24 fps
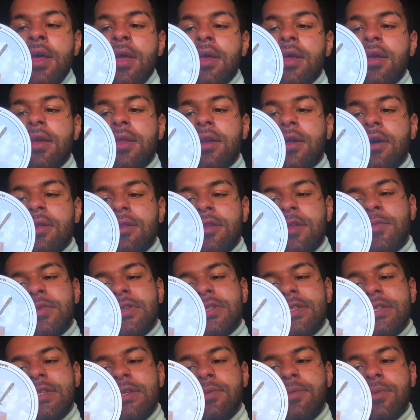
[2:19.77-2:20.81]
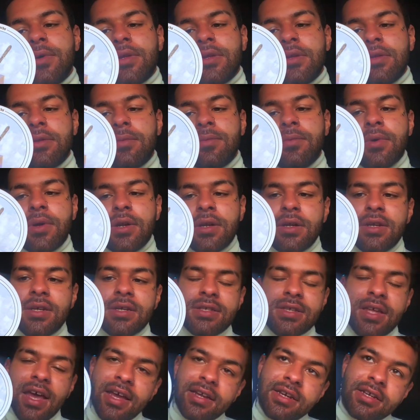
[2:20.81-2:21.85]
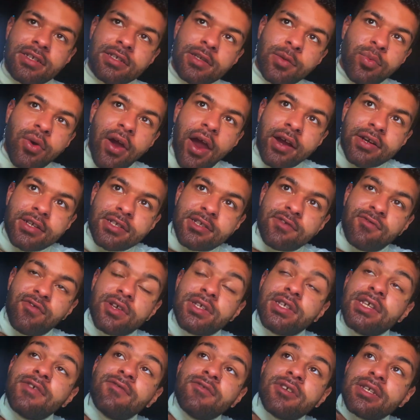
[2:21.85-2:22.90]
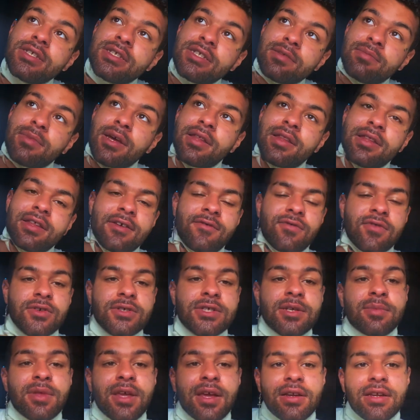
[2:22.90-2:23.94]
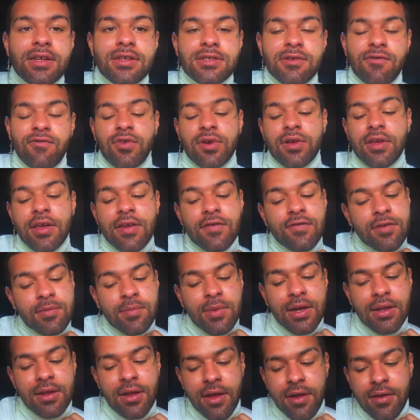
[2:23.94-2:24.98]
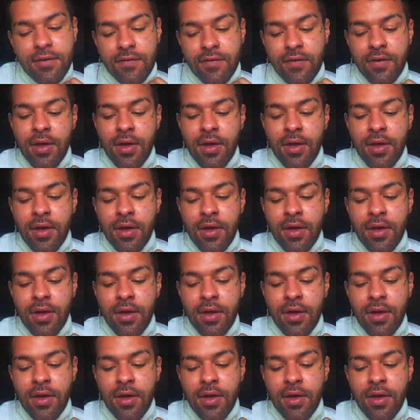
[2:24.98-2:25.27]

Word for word: You know, let me see what it is that I need to practice forgiveness in my, if there's something I need to forgive in my life,